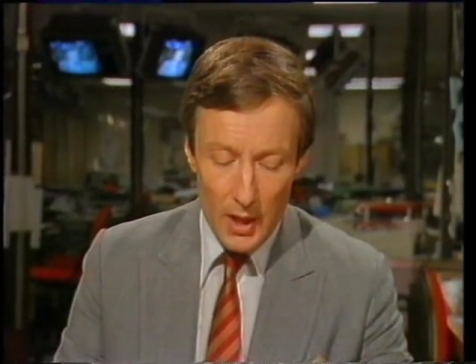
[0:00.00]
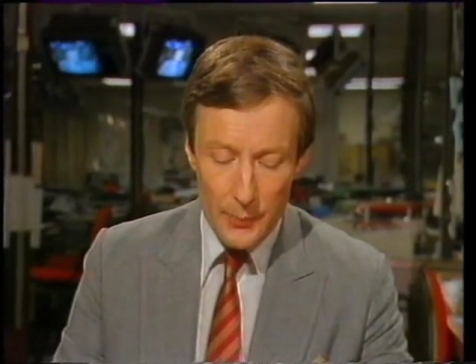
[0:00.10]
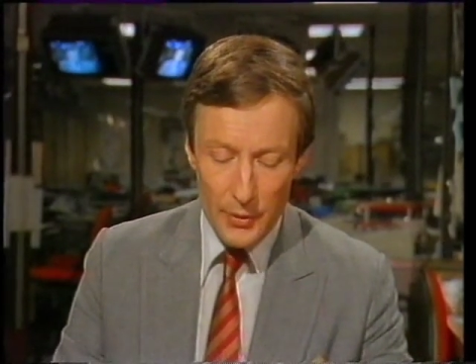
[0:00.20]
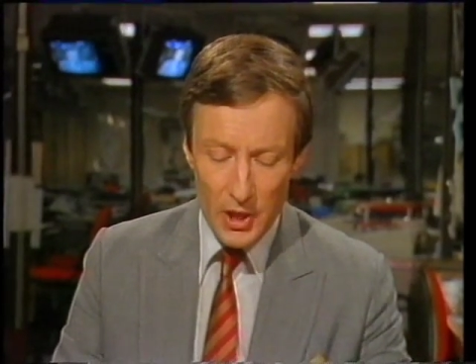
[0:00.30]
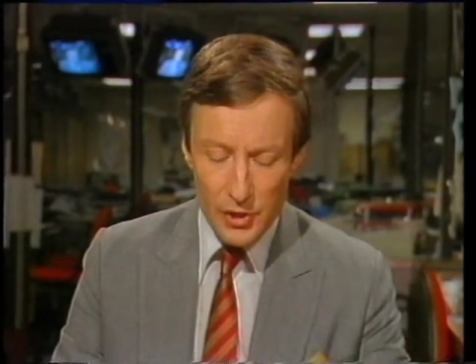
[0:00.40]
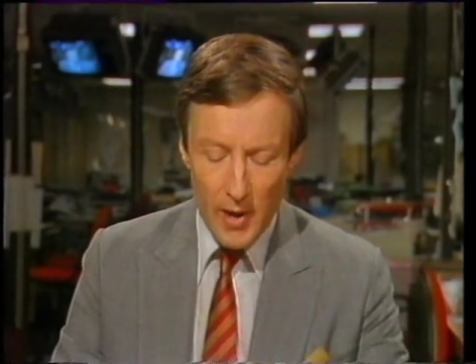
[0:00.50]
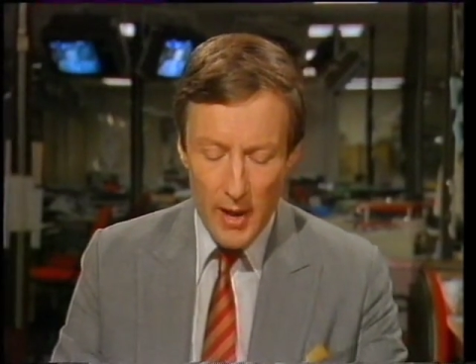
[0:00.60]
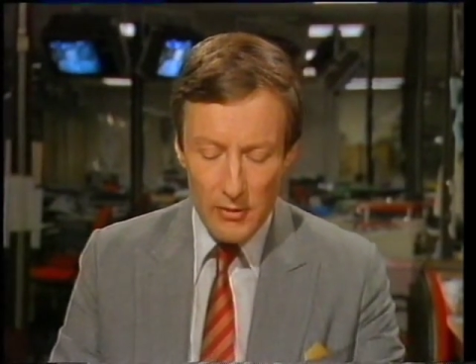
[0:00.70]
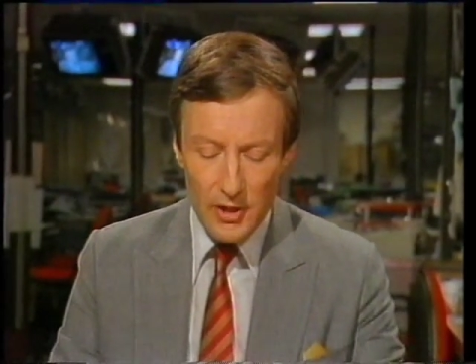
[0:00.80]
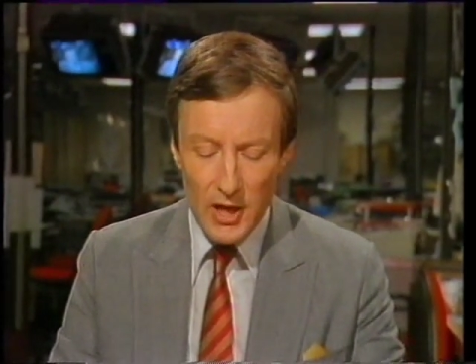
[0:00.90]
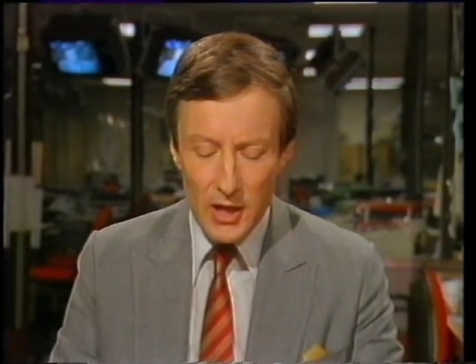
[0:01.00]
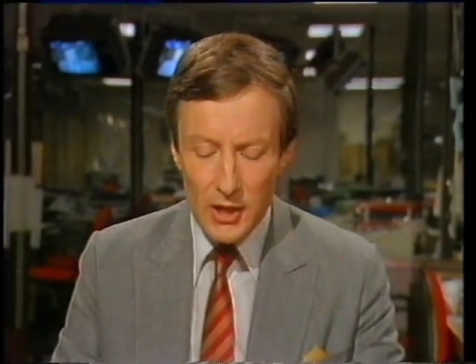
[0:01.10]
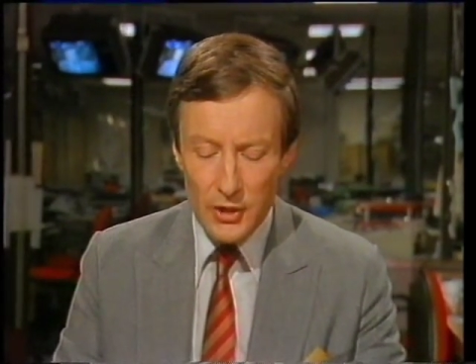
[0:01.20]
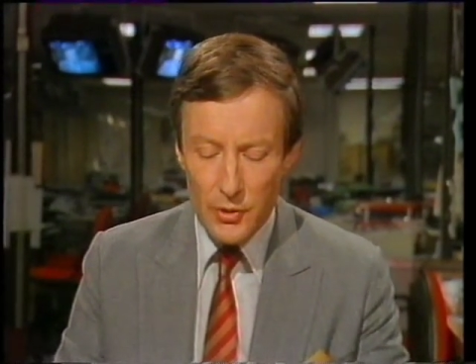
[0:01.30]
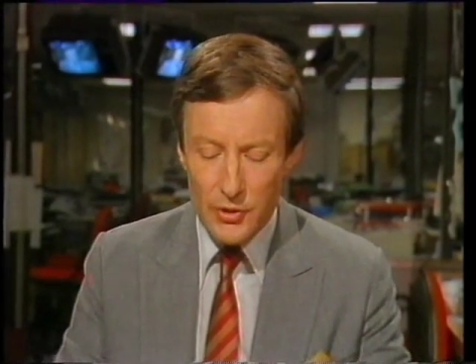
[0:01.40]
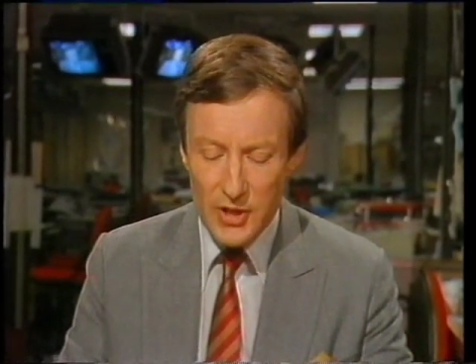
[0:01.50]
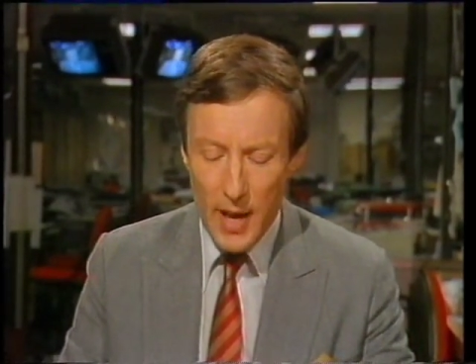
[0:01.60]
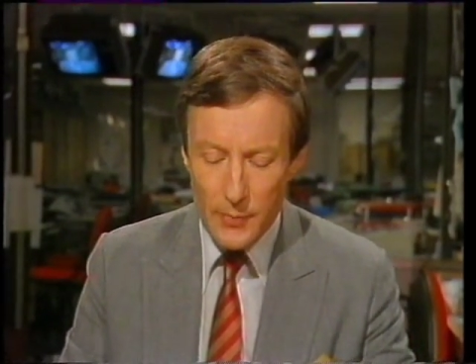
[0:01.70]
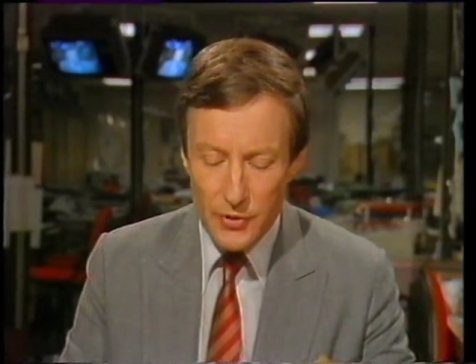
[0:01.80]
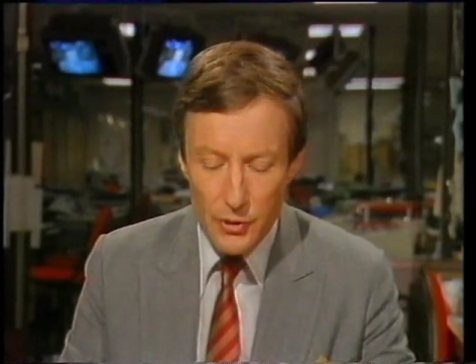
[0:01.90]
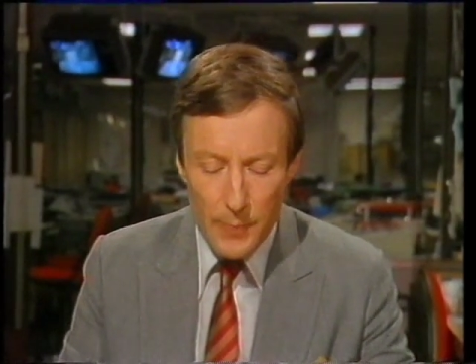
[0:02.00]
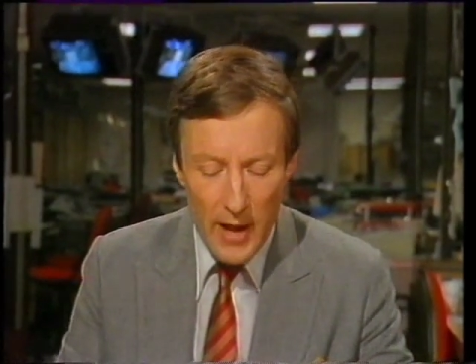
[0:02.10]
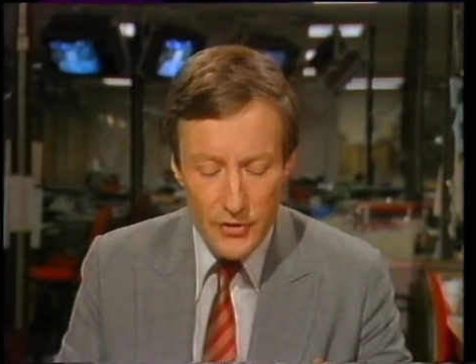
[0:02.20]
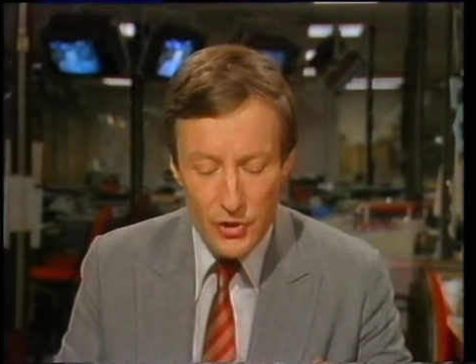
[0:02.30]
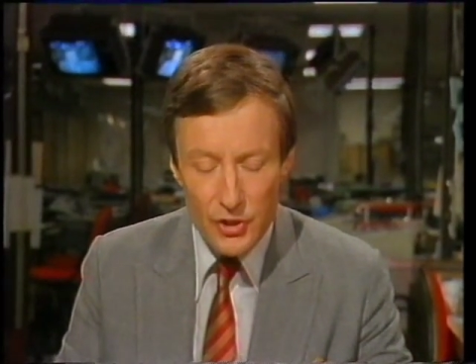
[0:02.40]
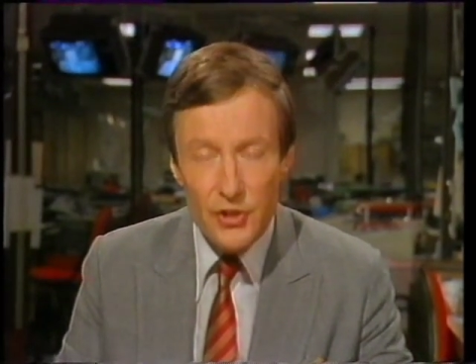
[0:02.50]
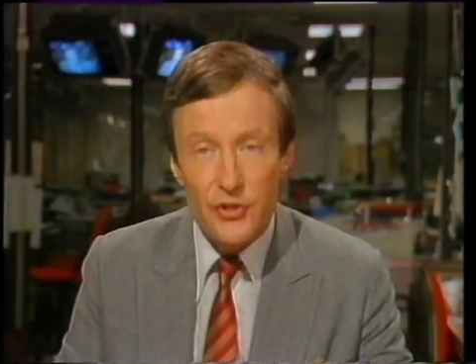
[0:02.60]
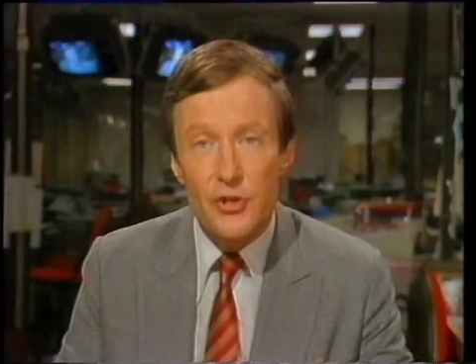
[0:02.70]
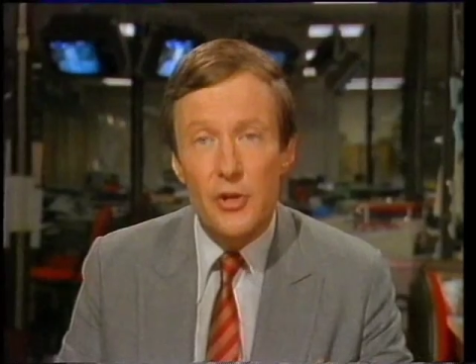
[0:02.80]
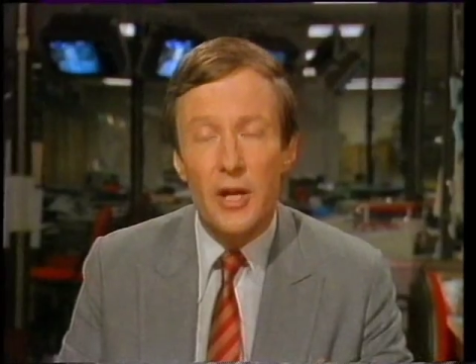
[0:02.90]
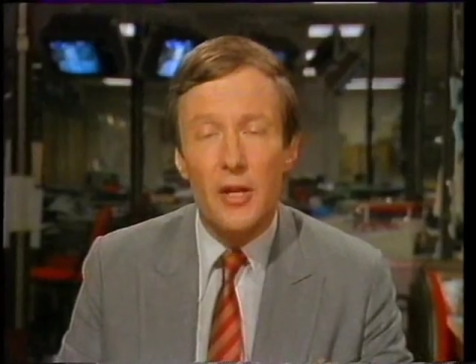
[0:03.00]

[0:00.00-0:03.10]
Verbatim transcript: A British Rail guard who stabbed two passengers during